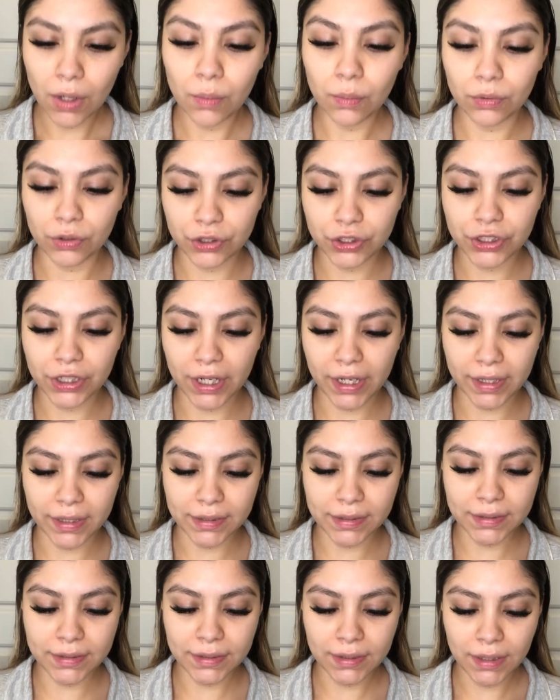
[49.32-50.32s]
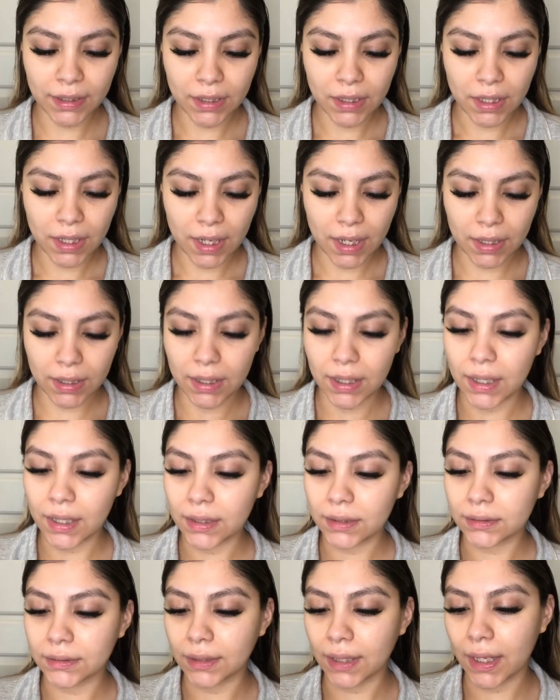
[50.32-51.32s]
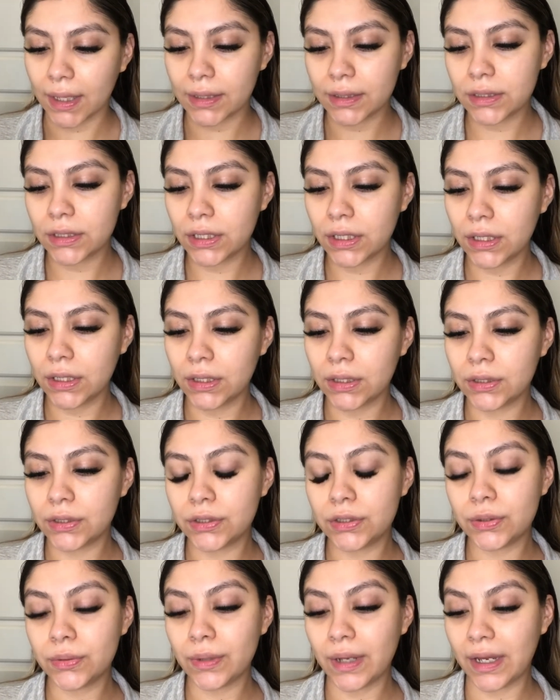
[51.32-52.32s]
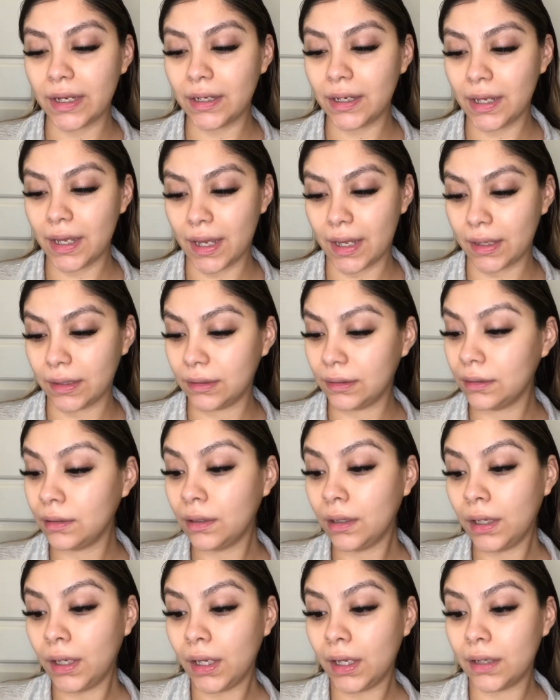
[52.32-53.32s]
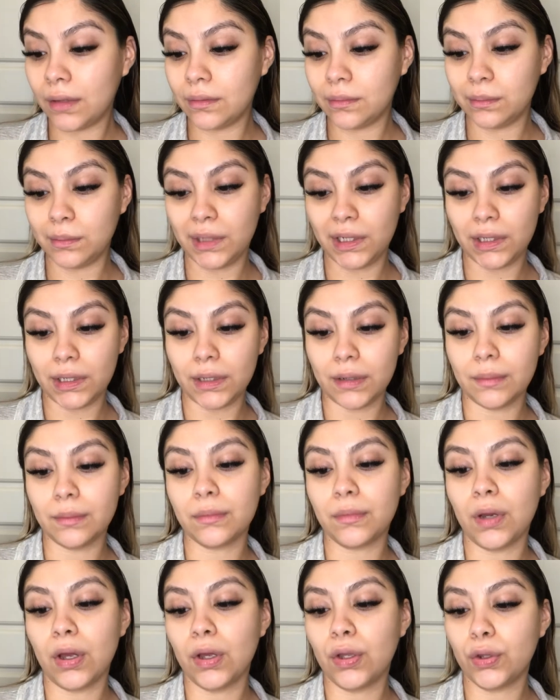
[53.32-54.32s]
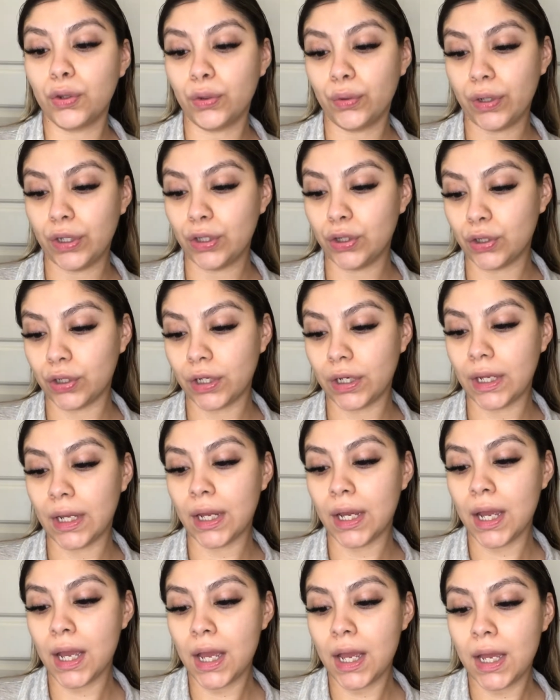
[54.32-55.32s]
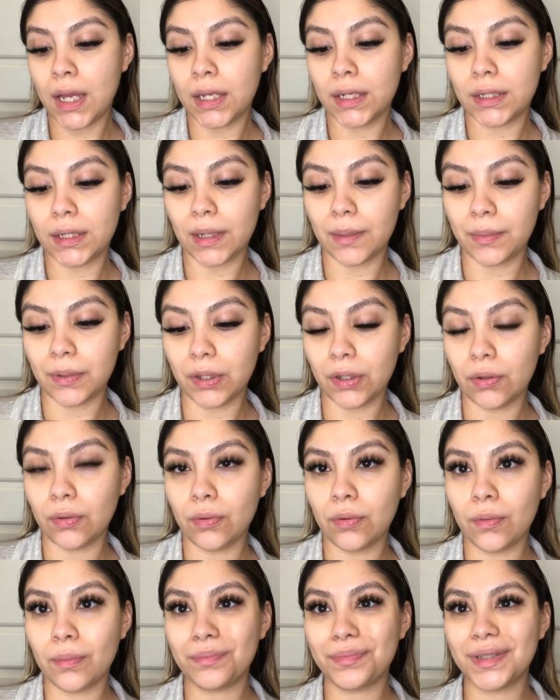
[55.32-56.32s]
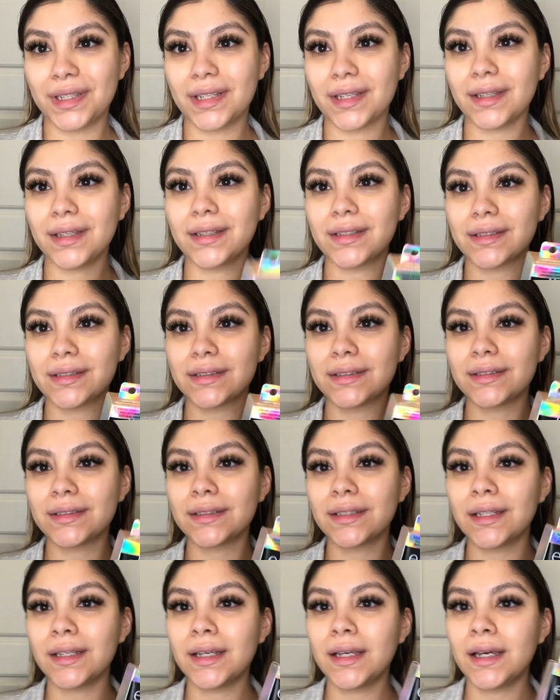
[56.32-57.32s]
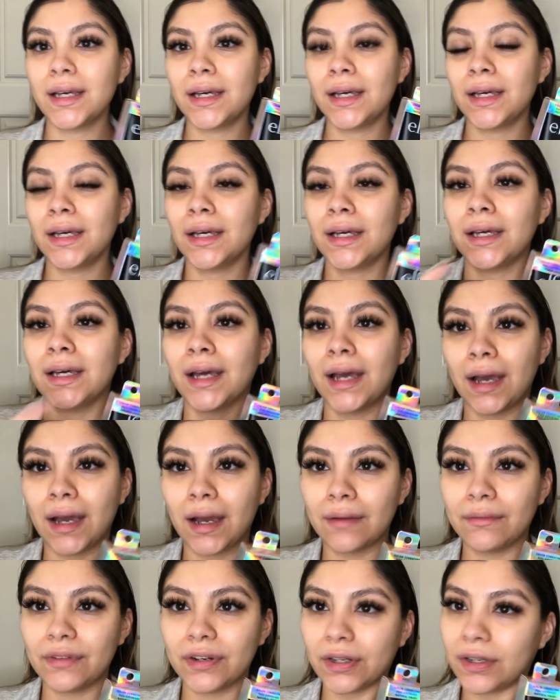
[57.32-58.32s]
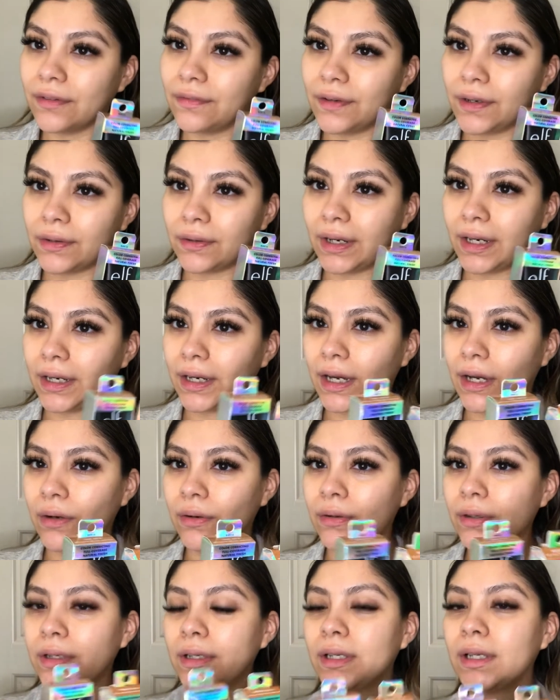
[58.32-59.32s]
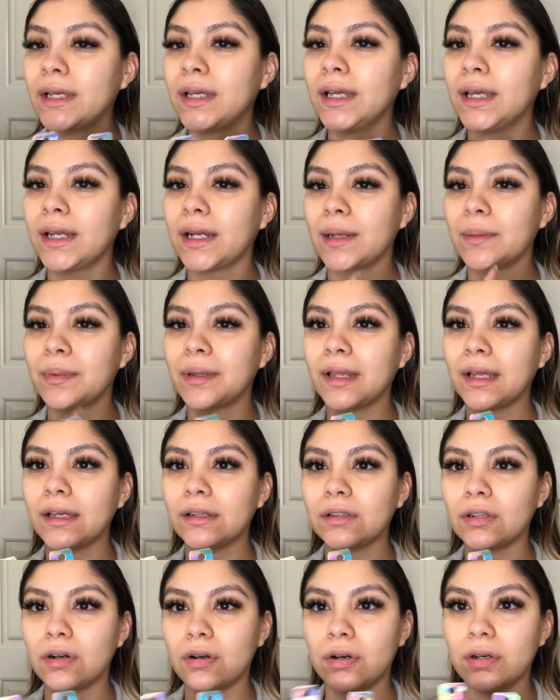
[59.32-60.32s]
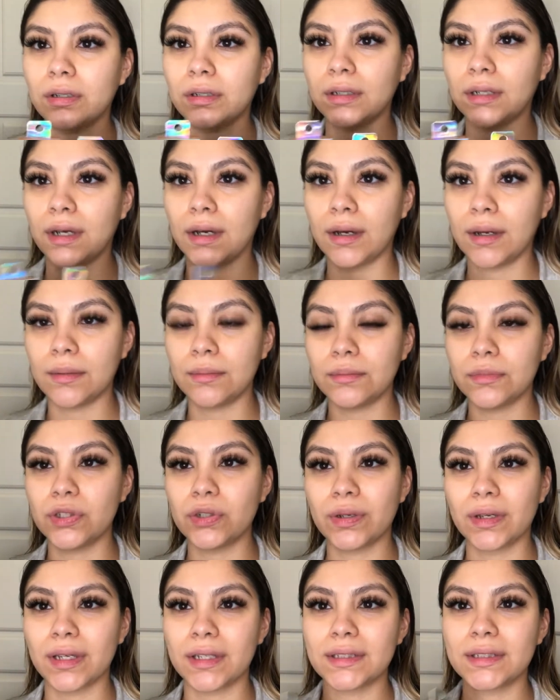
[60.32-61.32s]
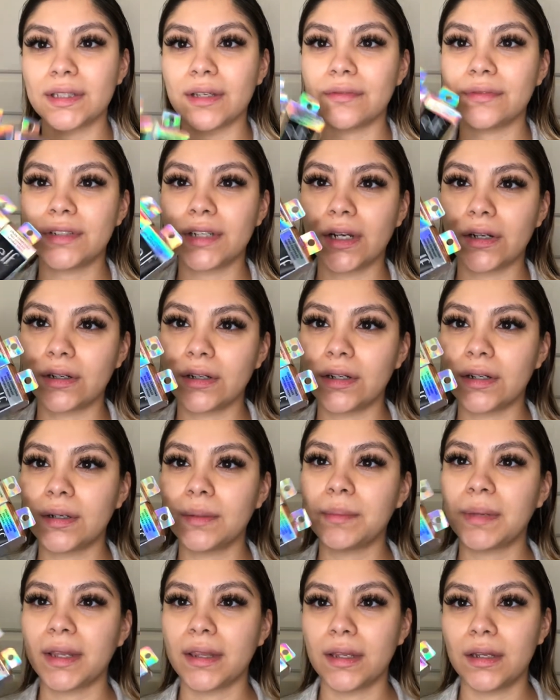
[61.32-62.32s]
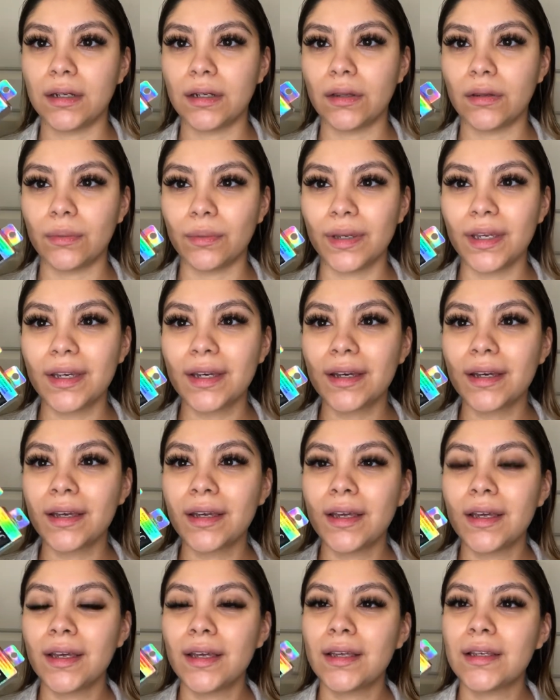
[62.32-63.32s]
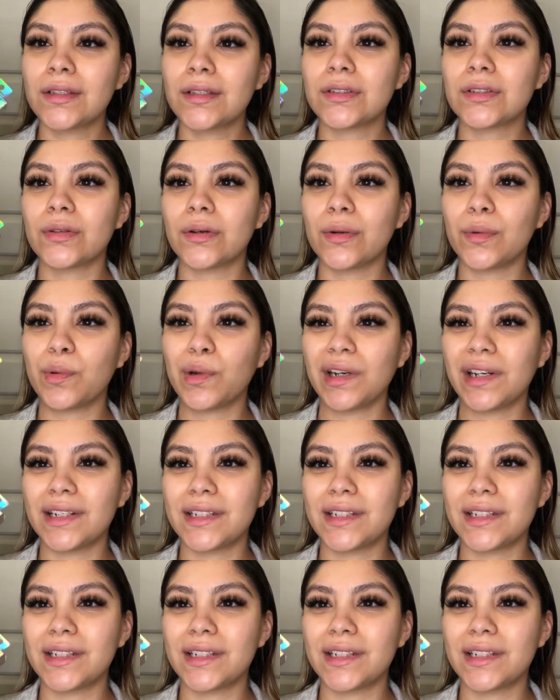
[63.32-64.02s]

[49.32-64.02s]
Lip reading: well, shades. I got light 280N and medium 330W because I'm very fair right now and I plan on doing a self tanner by the end of the week, so I wanted